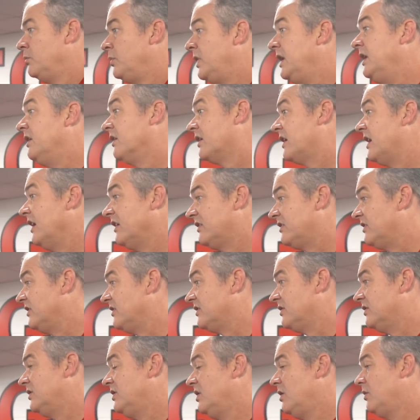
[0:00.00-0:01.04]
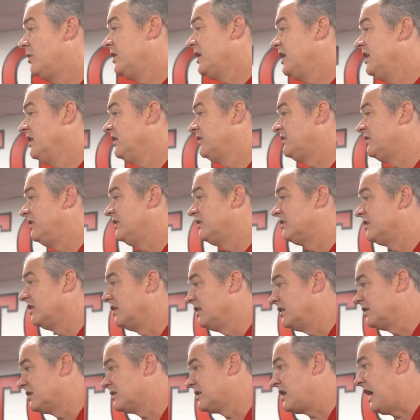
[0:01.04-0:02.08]
Peter Kiss is, you know what he is? He's
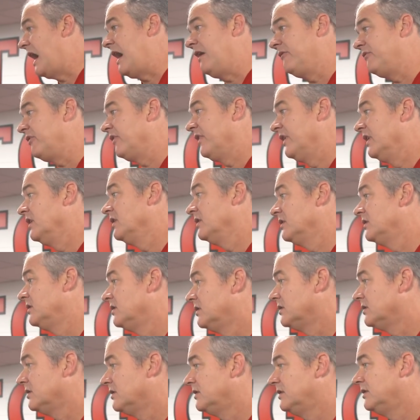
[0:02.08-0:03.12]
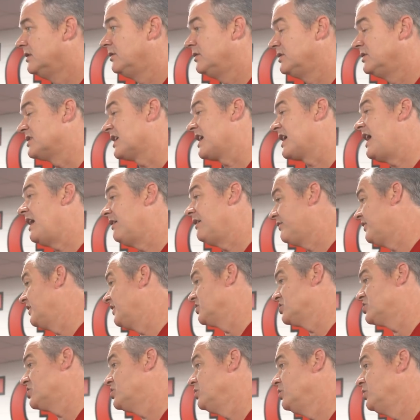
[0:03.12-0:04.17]
a confident, you know, he's a
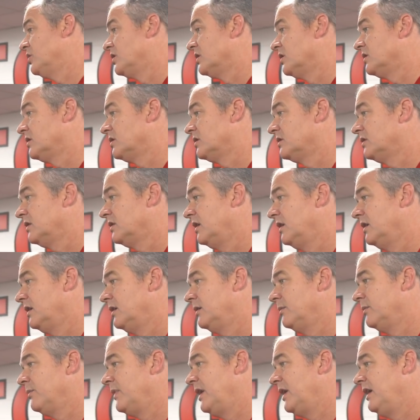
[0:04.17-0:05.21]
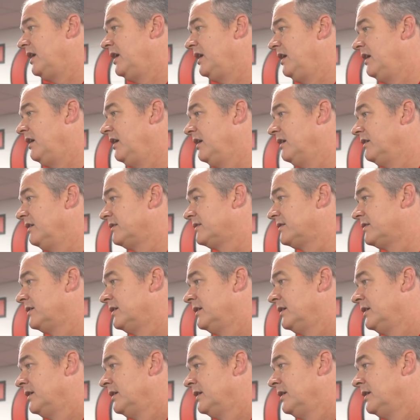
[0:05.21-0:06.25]
confident shooter. And,
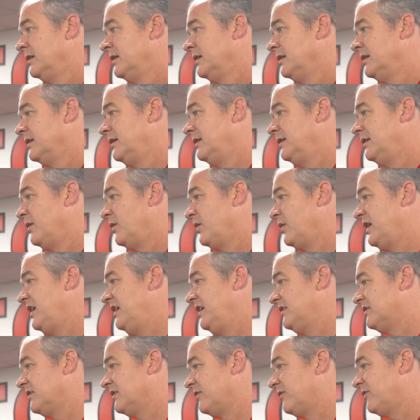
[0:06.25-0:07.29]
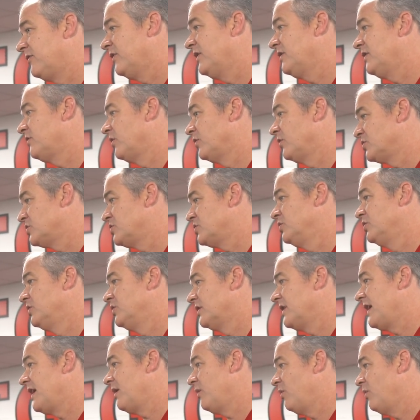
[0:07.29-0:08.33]
you know, he's a free throw
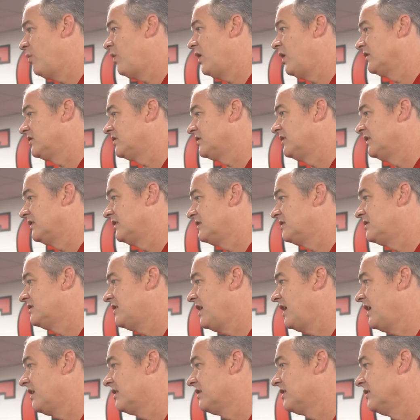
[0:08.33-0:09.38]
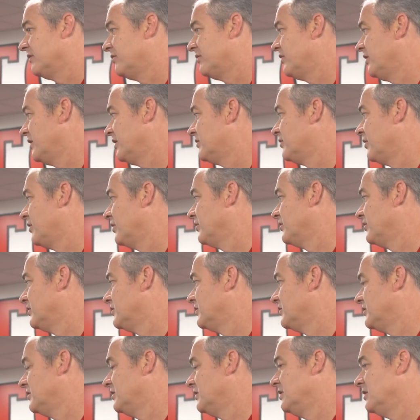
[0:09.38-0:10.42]
shooter that wants to take the free
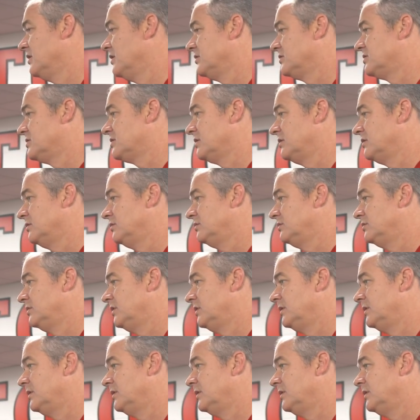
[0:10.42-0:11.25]
throws, you know. So